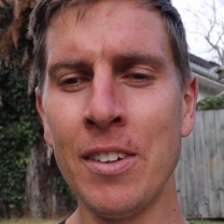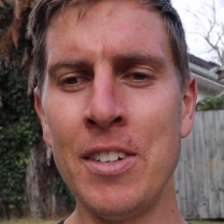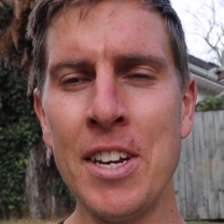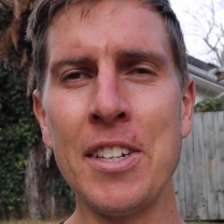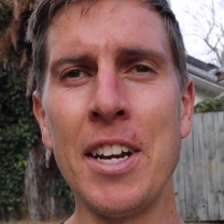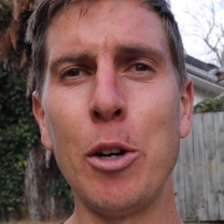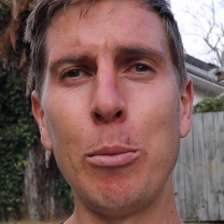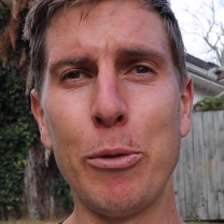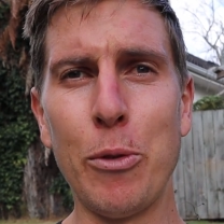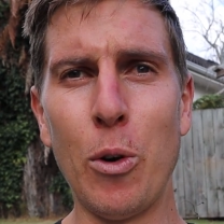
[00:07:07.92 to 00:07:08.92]
decent hill
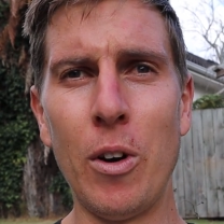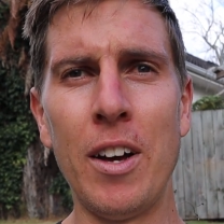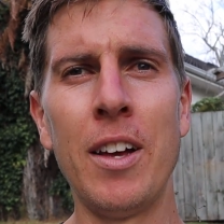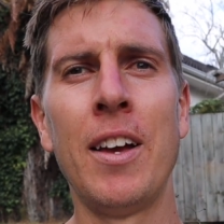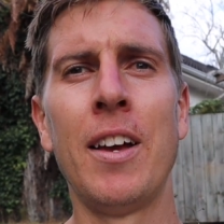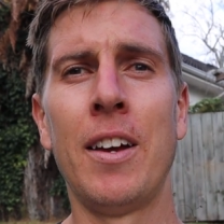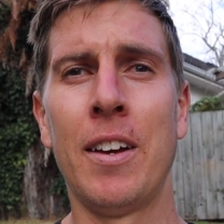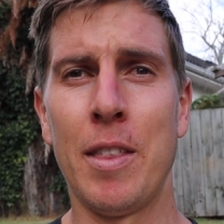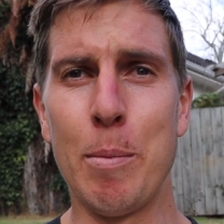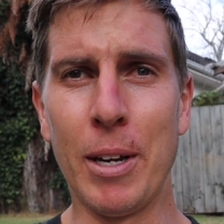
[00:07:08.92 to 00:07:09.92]
before
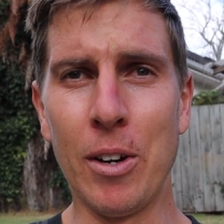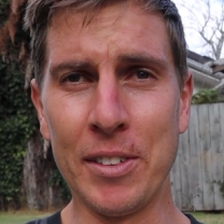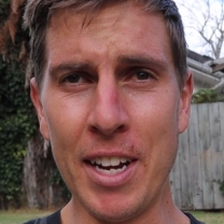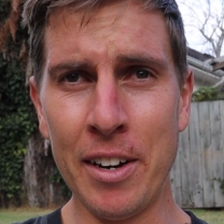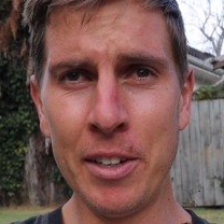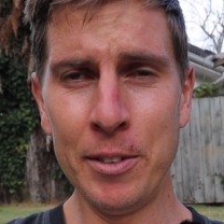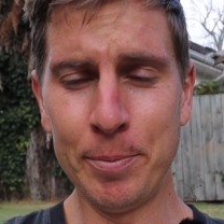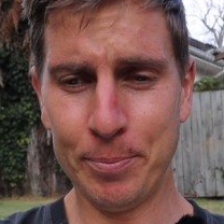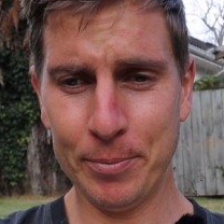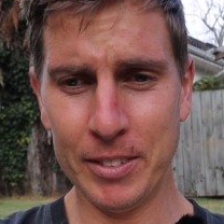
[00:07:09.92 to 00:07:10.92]
the big long downhill,
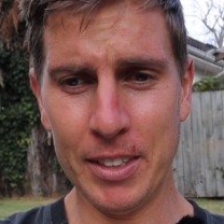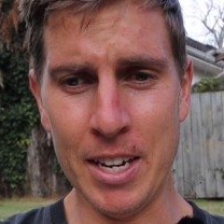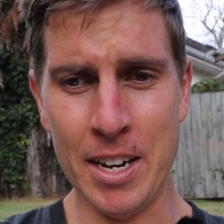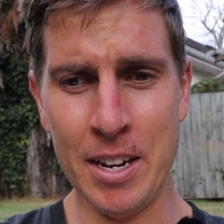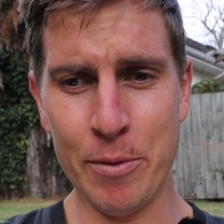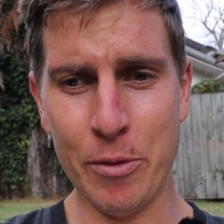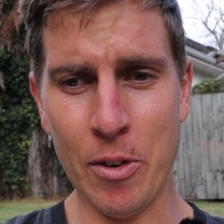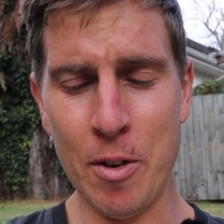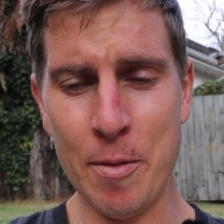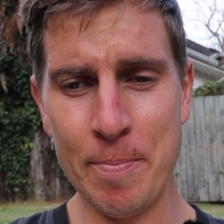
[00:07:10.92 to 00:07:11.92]
and
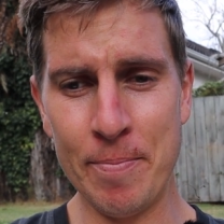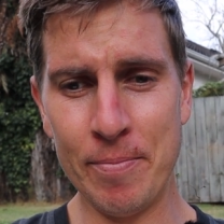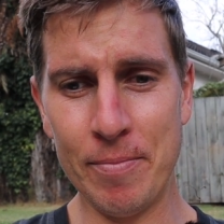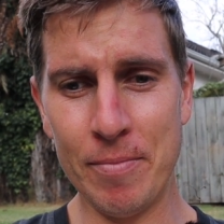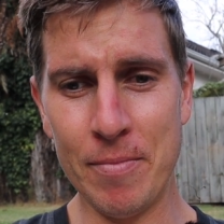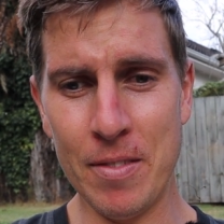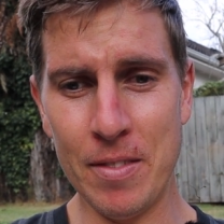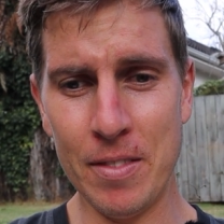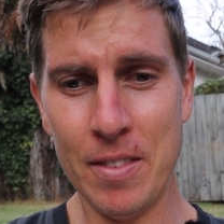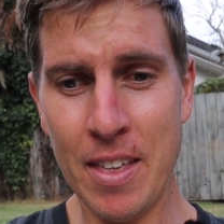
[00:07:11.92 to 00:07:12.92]
from
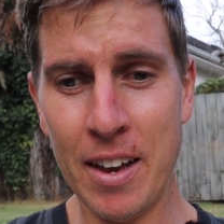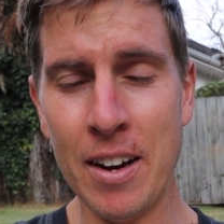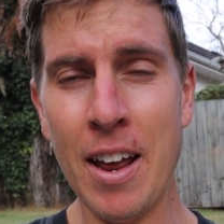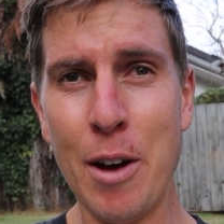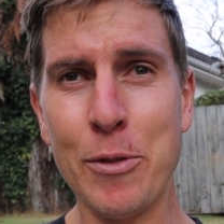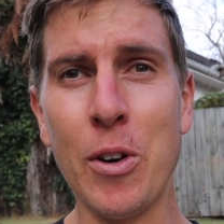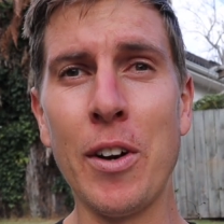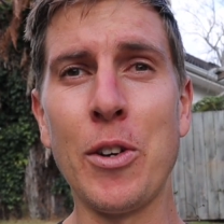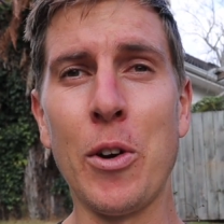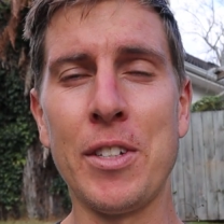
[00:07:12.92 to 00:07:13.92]
then, after
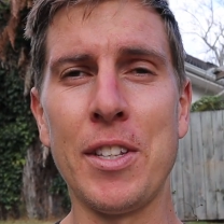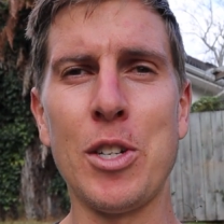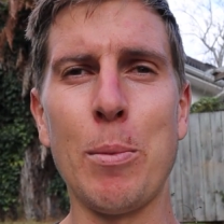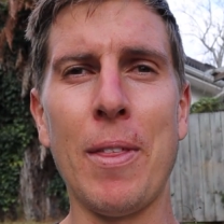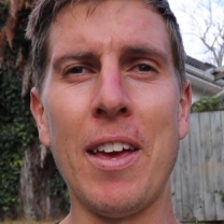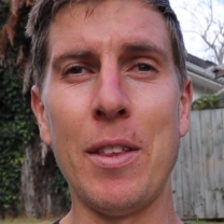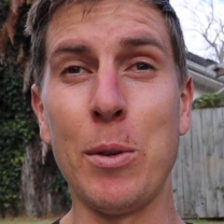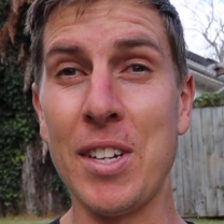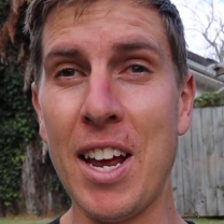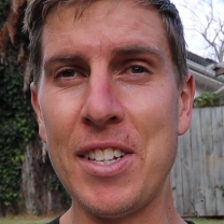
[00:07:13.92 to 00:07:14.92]
I'd gotten to the top of that, there
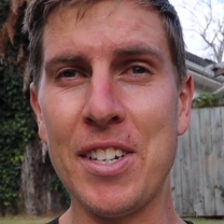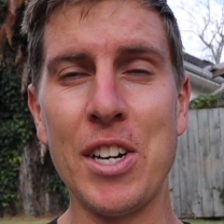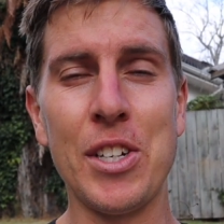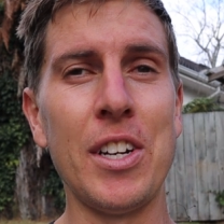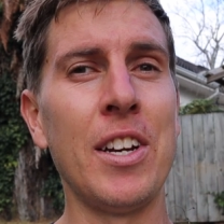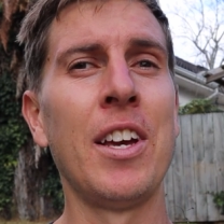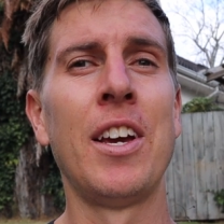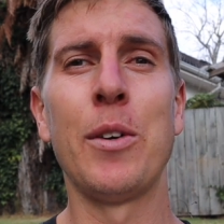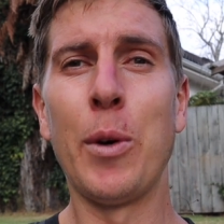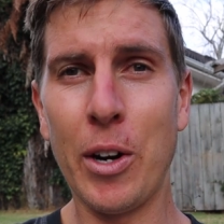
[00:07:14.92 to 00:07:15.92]
was an aid station.
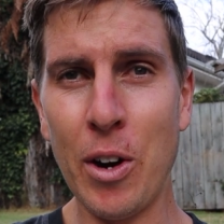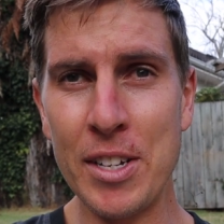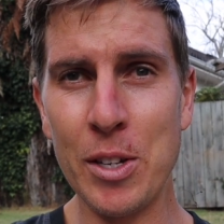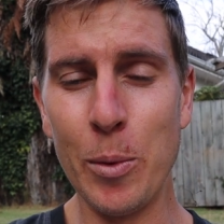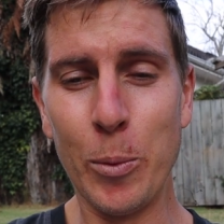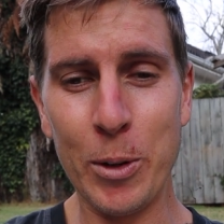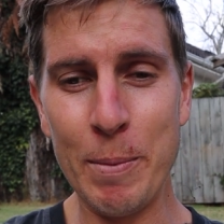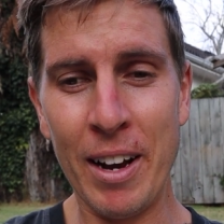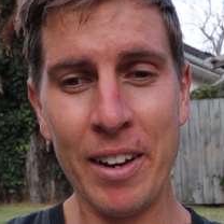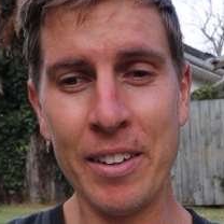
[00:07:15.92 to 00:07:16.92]
Went crazy on the
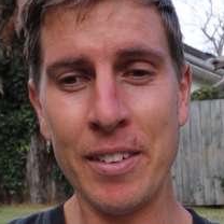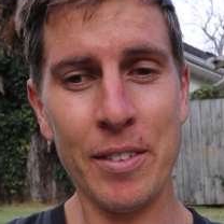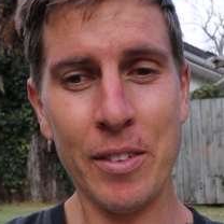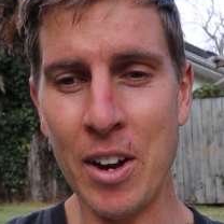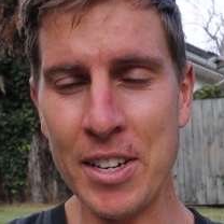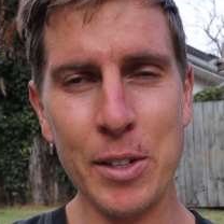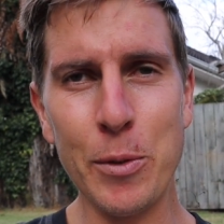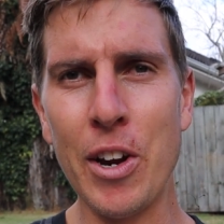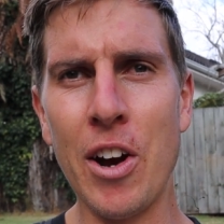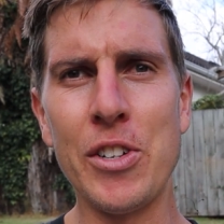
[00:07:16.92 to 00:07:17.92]
watermelon, nicely
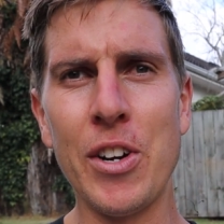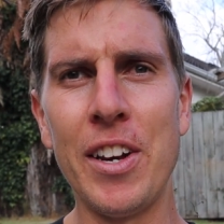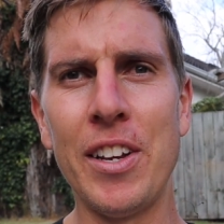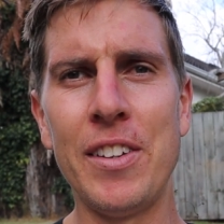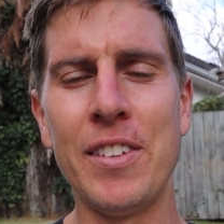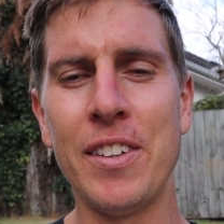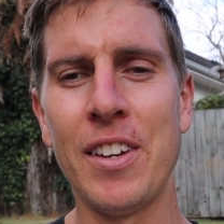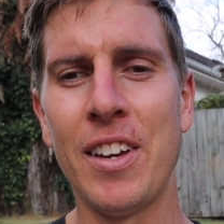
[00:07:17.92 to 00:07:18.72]
rehydrated.